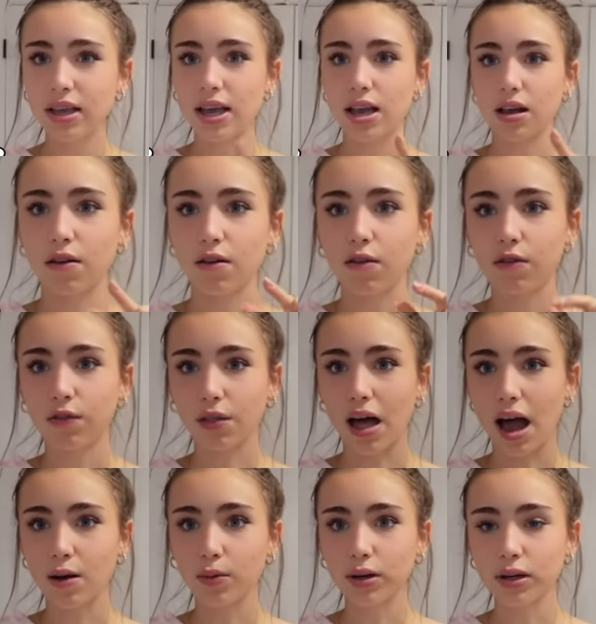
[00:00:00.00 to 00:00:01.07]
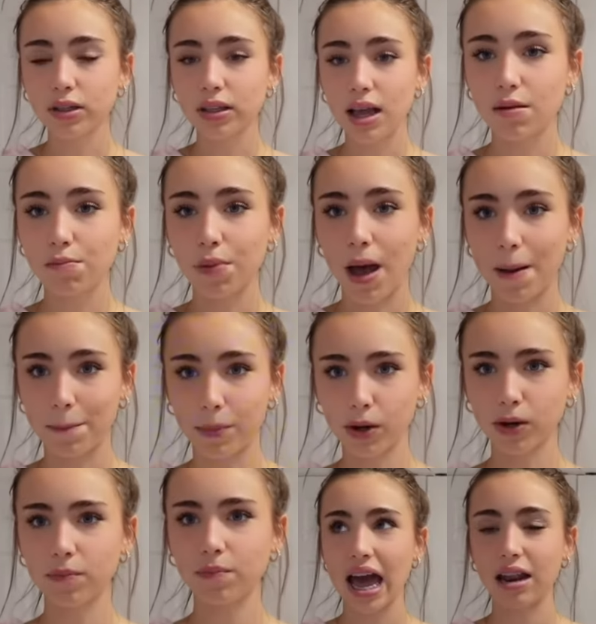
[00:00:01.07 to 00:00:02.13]
like flowers and
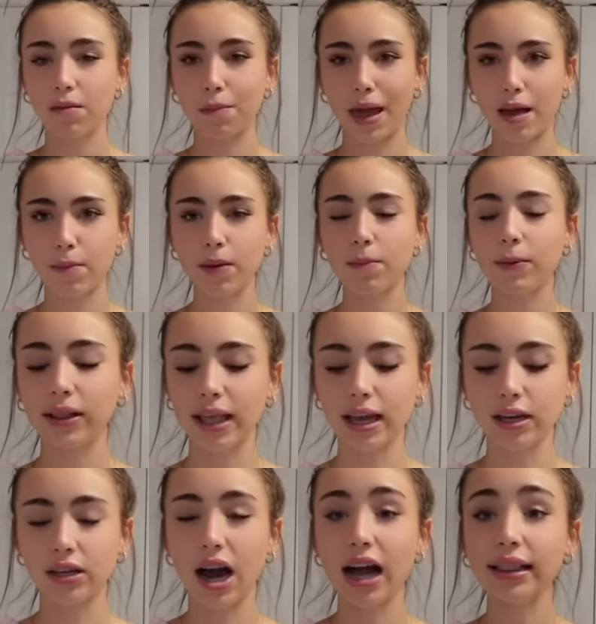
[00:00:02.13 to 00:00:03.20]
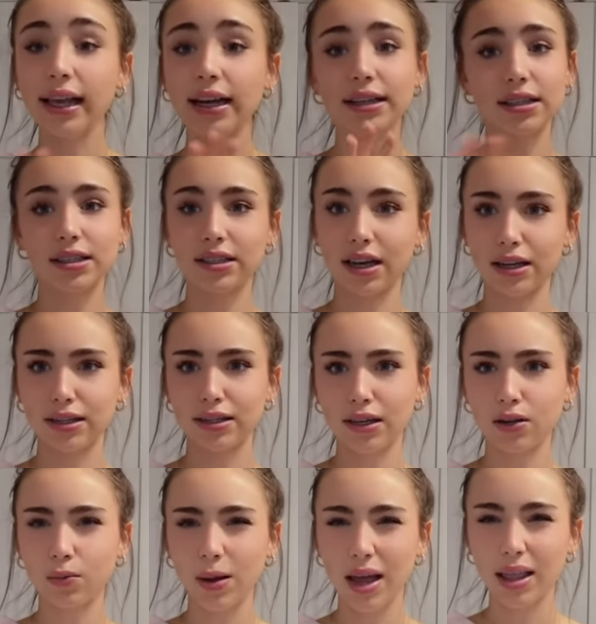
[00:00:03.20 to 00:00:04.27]
pepper had a baby, but like not like a
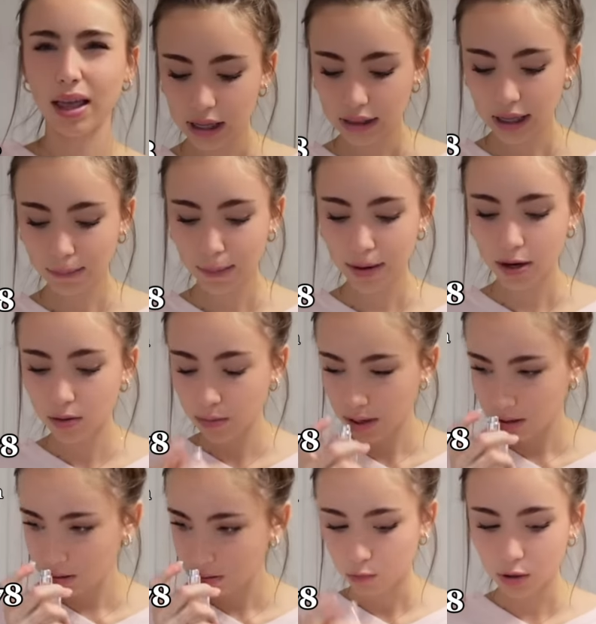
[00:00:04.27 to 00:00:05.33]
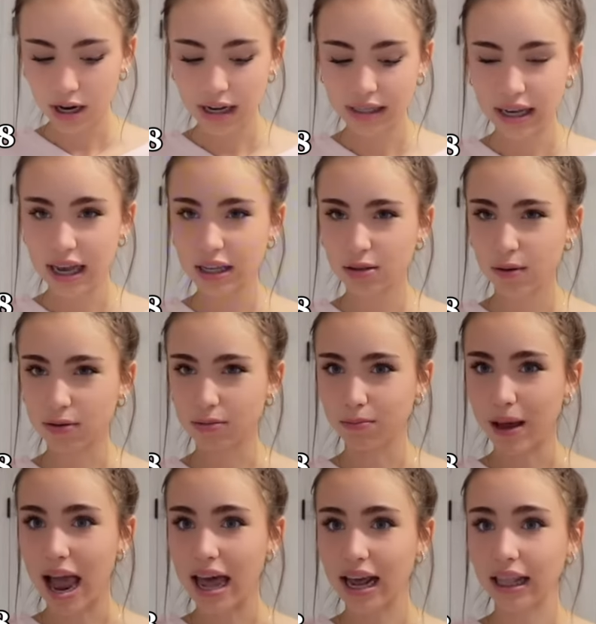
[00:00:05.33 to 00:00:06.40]
disgusting way. Like, like by no means would I say it smells
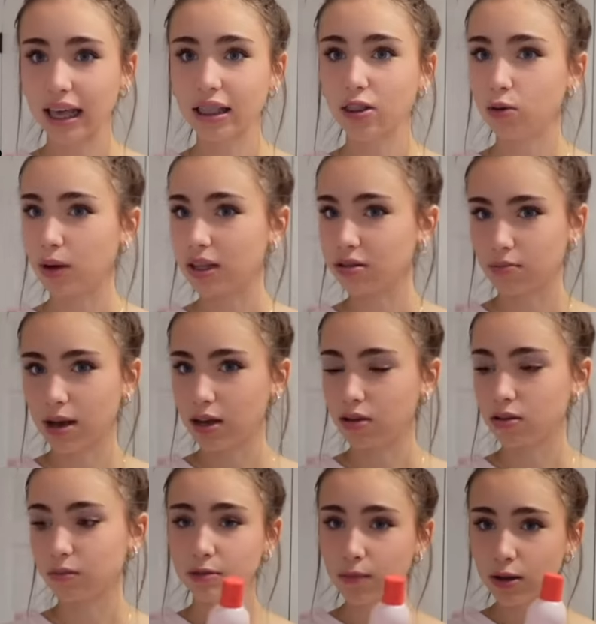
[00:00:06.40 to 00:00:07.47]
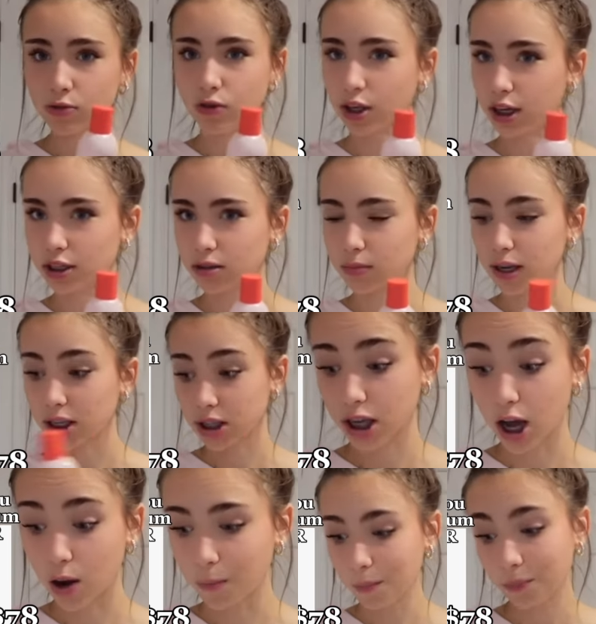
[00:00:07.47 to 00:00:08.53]
bad. I like the way it smells. It smells really good to me,
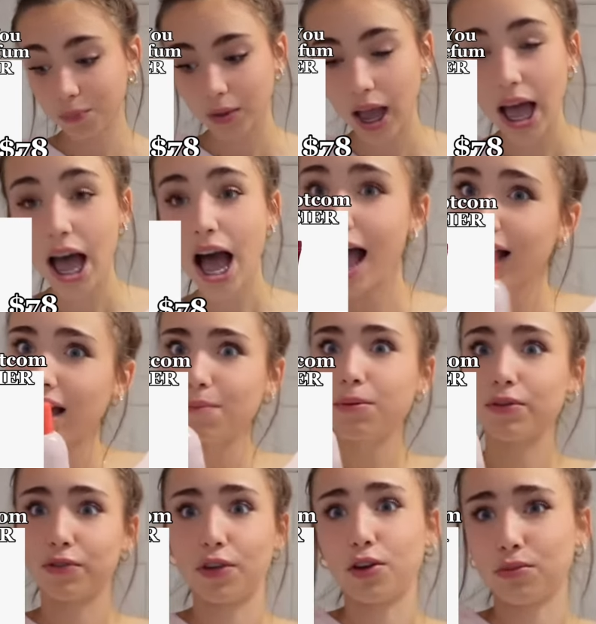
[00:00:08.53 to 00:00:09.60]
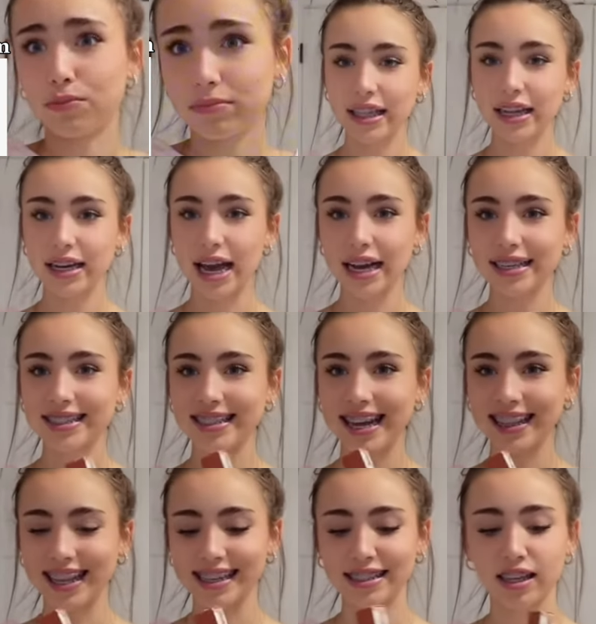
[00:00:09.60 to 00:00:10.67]
so I got perfume. Then the next
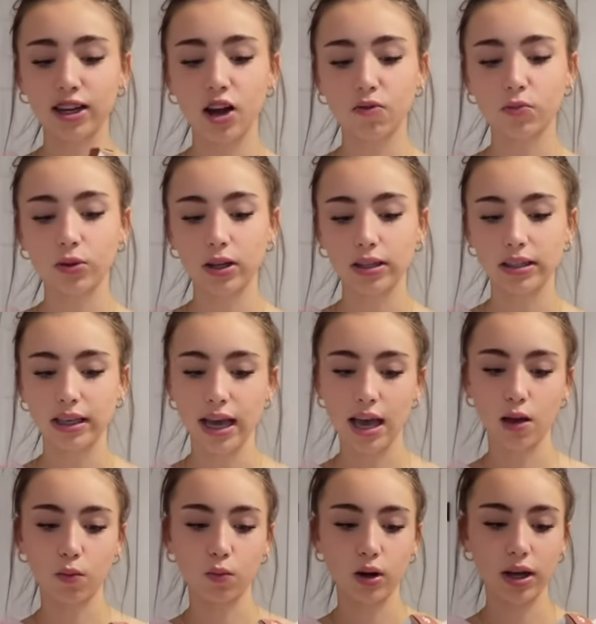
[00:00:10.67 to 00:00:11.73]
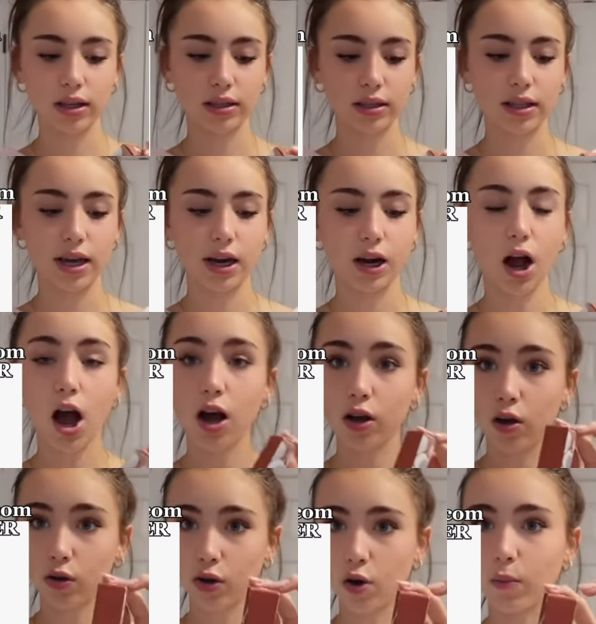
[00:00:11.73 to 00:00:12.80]
and last thing I got from Glossier was their Hot
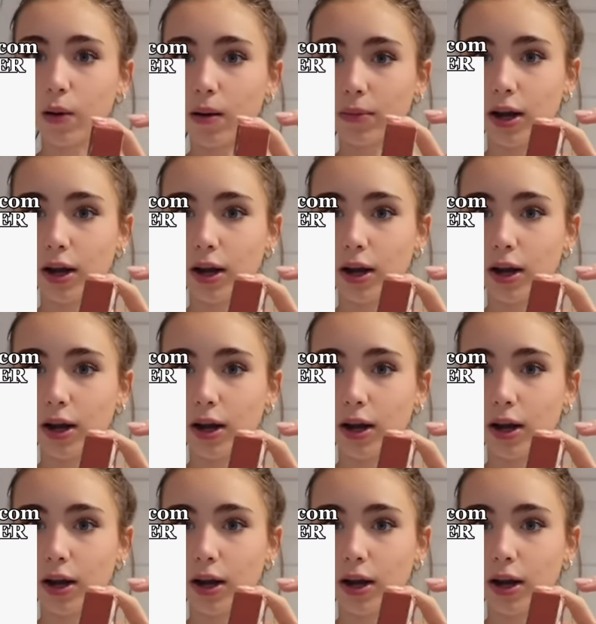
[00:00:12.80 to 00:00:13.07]
Cocoa Balm